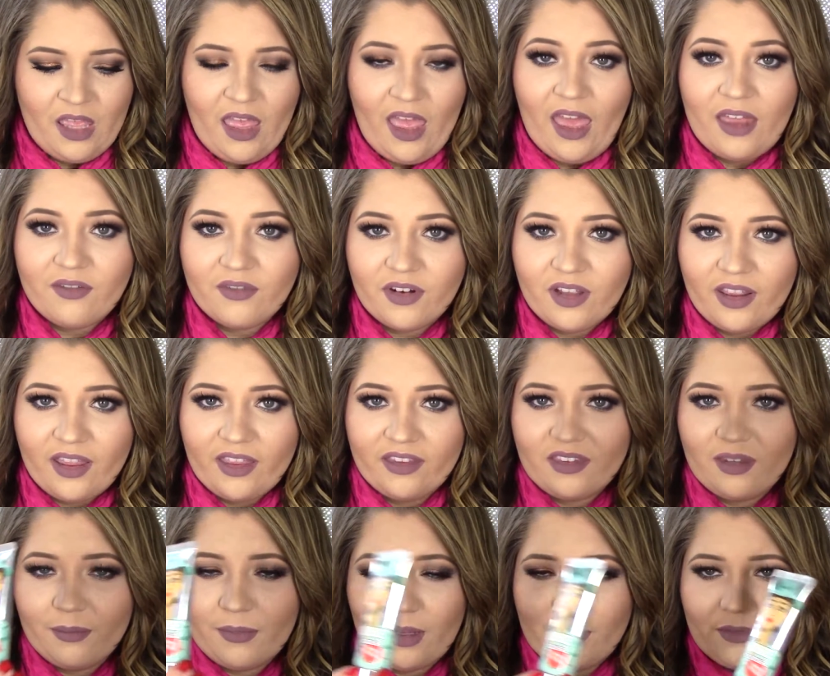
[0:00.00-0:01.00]
And really,
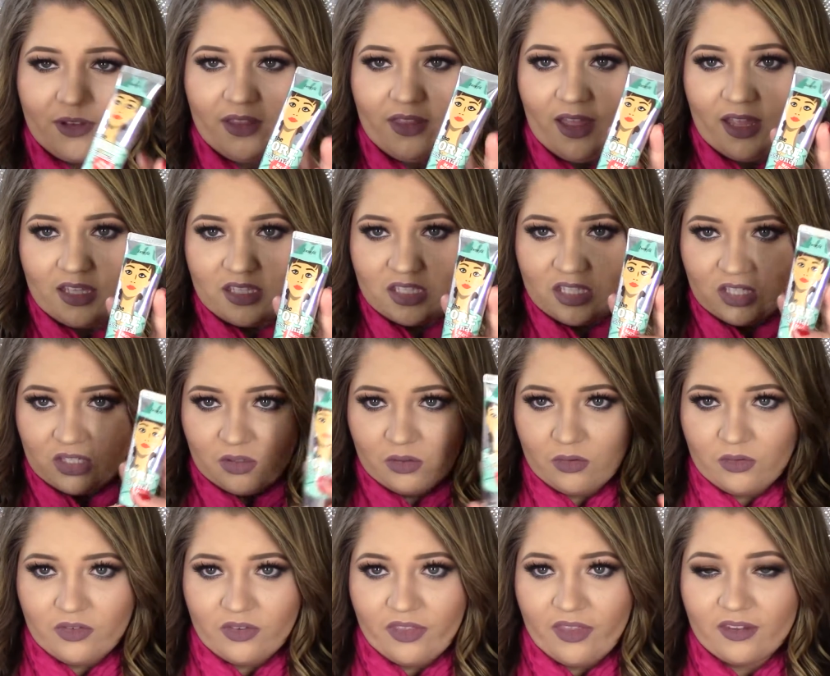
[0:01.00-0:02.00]
sometimes I like to
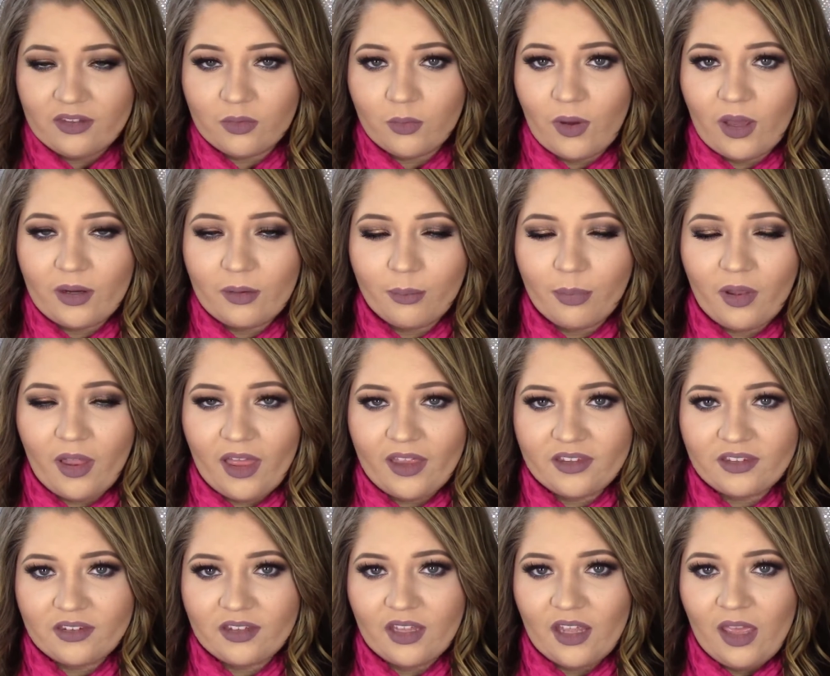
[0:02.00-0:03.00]
use this one
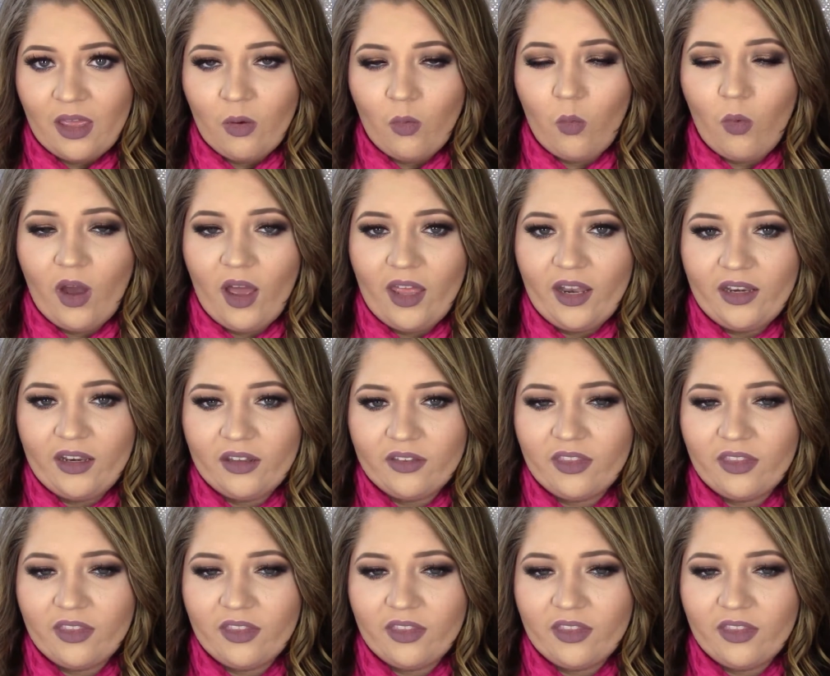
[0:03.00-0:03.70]
plus one.